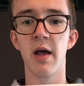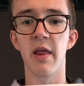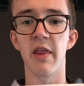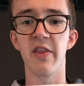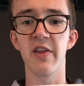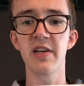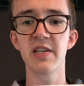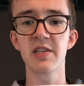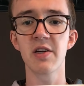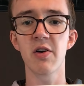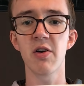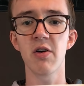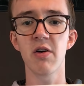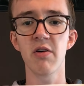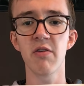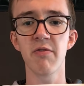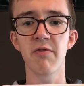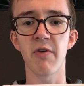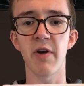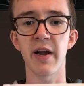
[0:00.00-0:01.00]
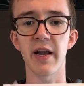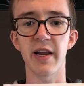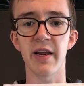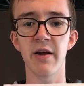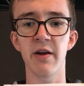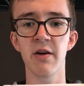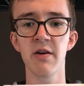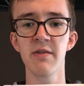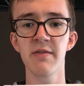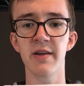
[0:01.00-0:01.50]
This curve right
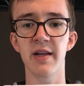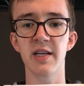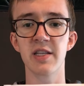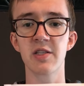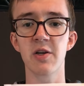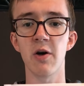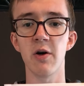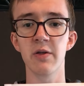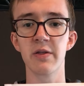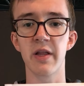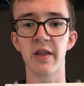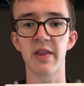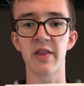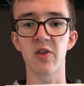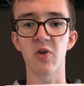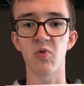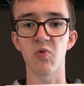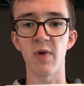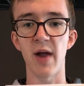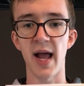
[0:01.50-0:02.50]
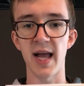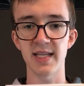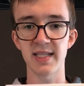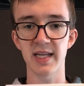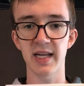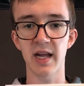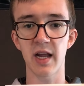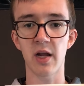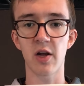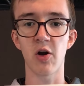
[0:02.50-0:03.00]
here is called the
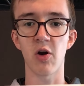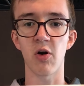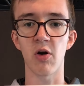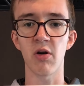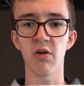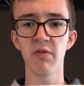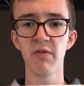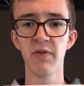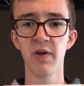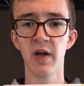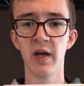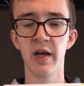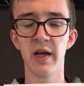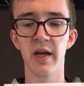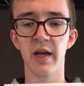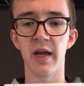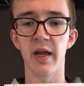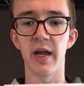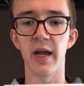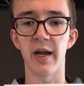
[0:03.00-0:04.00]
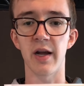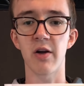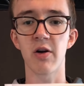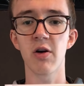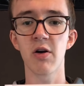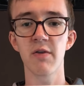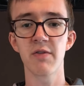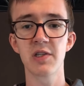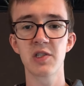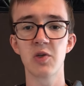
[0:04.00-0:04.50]
thoracic curve. It
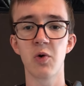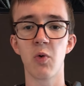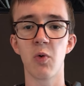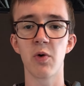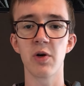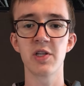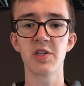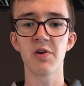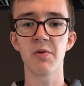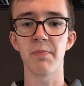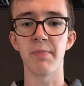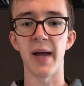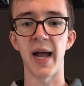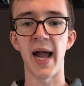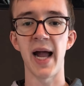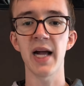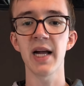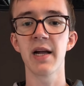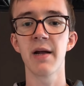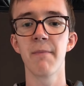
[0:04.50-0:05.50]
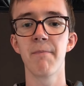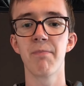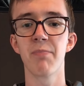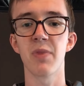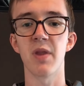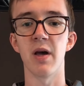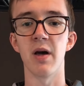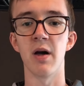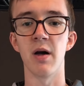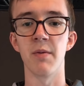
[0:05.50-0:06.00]
curves towards your back.
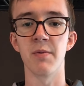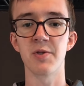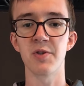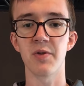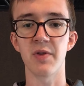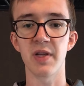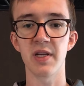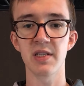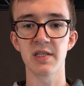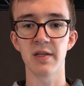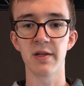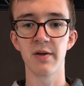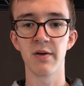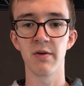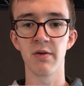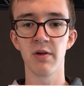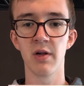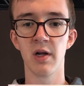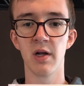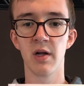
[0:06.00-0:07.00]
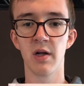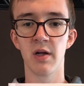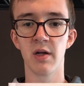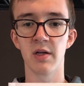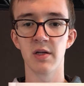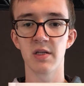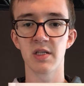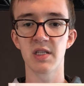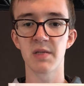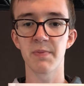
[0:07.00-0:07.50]
So these little
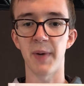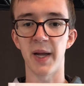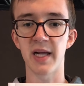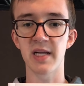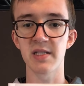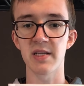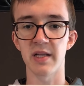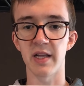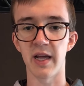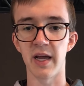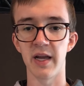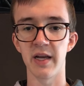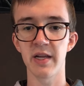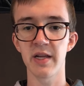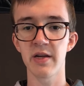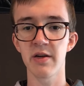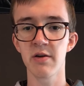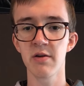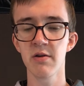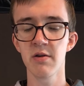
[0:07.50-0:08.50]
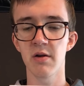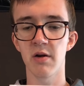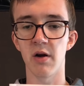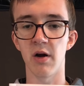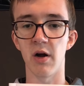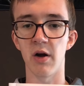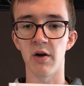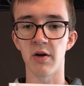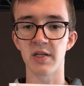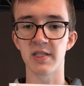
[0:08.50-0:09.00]
spikes on the end here
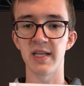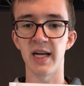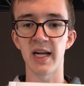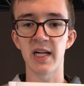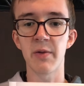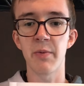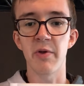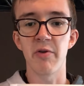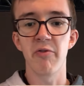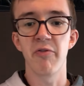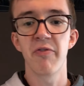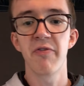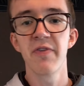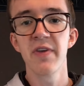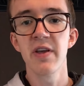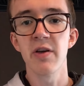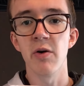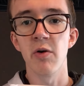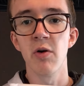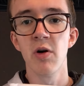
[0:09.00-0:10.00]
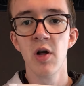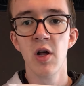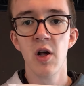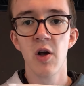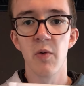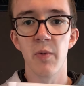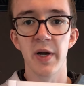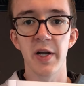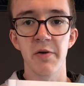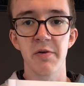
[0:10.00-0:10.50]
are exactly what you feel
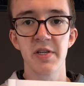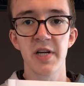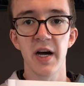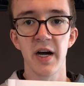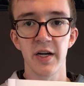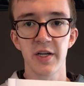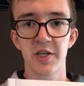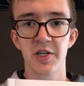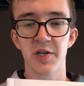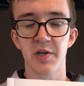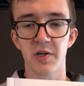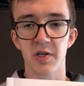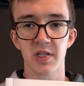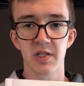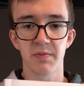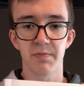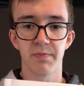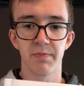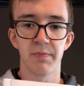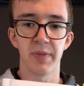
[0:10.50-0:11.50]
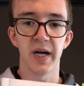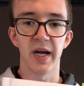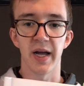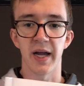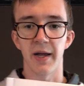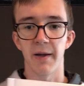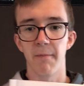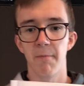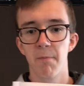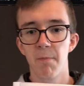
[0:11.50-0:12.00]
when you touch your spine.